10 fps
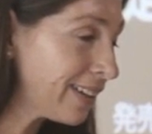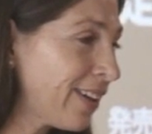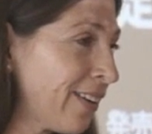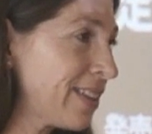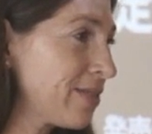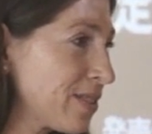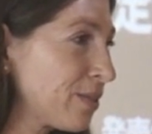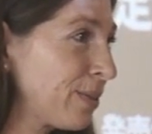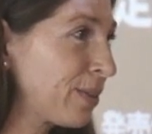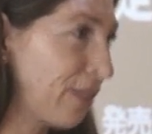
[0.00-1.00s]
You know, it was
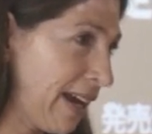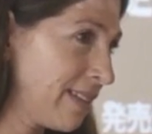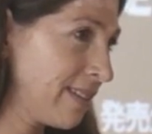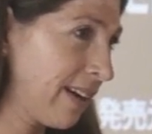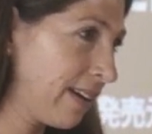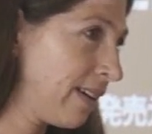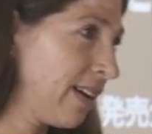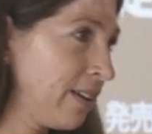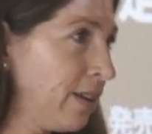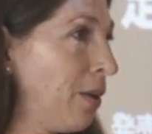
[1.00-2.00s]
great, and I,
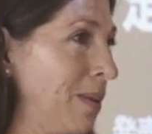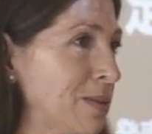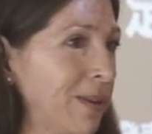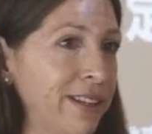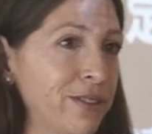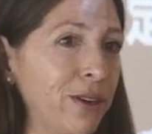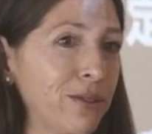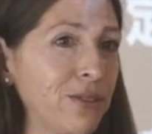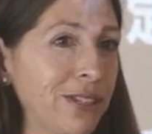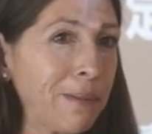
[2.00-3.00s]
I, always wanted to go
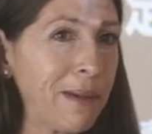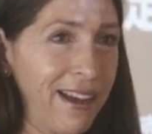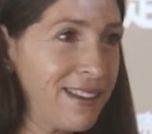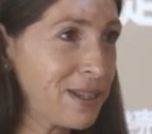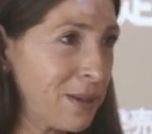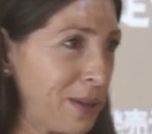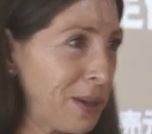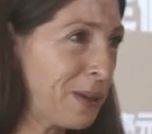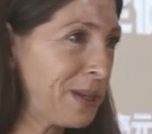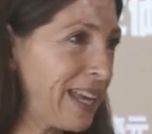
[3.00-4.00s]
to Japan. So we
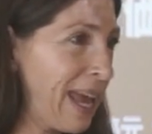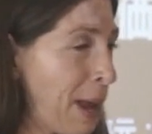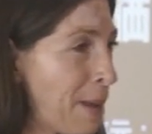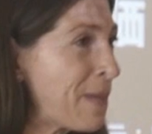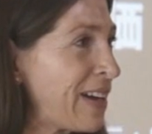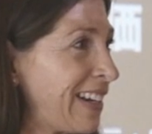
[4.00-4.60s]
all came.